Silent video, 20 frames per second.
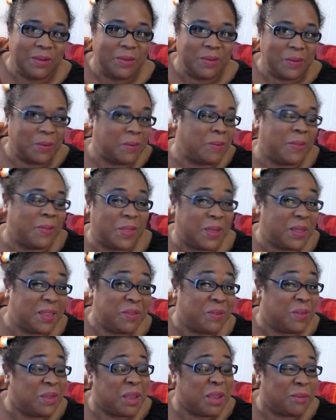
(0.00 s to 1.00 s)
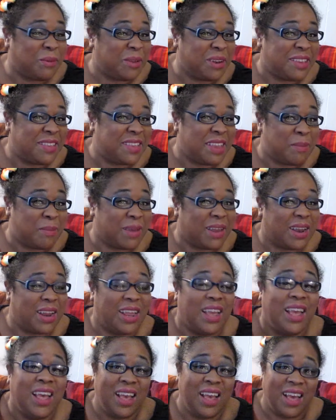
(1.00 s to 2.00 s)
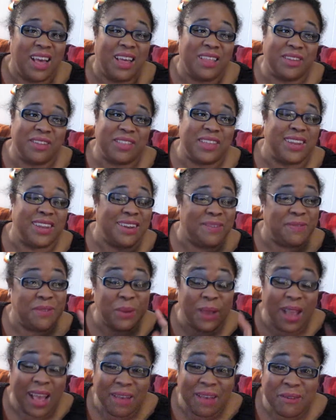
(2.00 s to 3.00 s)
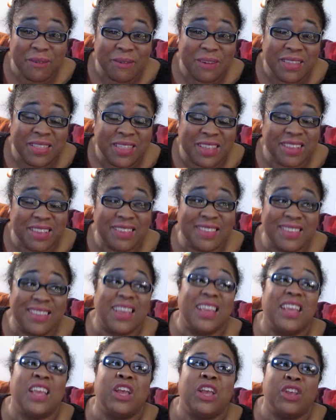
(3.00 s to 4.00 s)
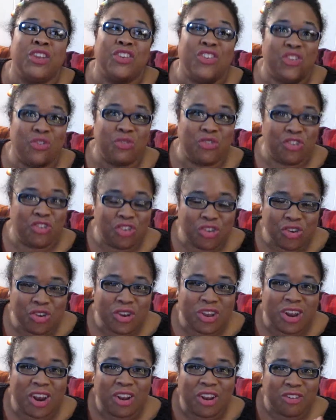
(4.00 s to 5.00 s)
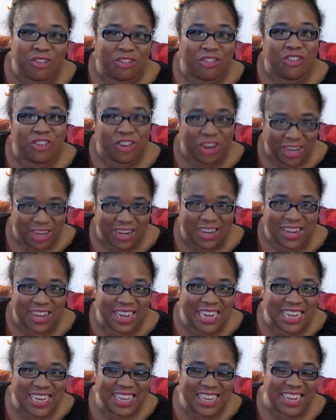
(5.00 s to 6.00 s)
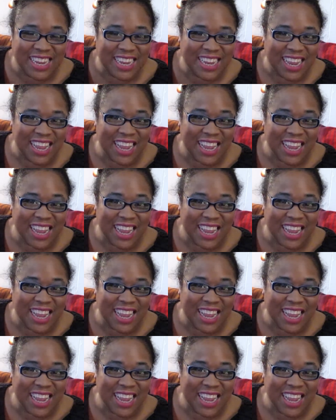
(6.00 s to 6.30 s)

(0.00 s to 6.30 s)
So that's really all I'm going to say about it, other than if you haven't read this, you should read it.